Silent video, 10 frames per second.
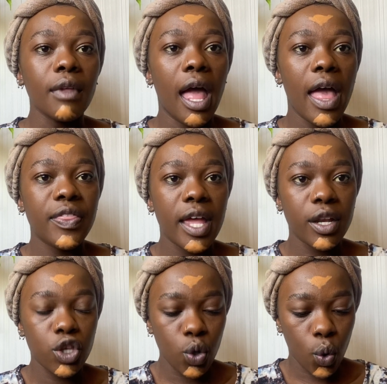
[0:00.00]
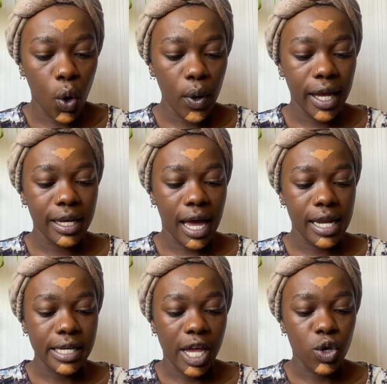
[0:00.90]
And then you go in
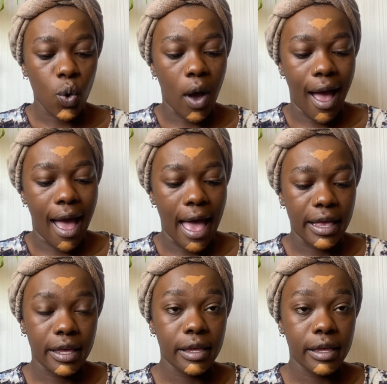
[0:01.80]
under your eye,